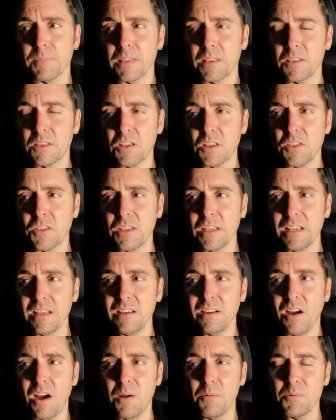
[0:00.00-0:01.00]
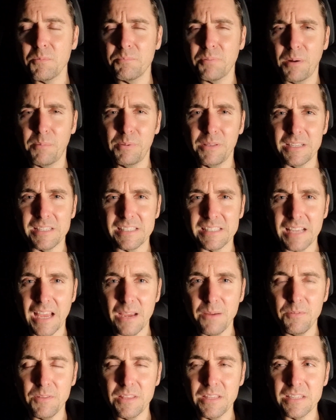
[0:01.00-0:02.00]
The thing I would probably
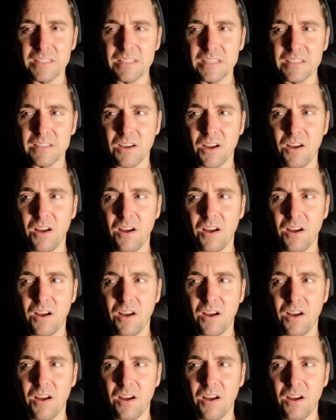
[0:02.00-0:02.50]
say with this is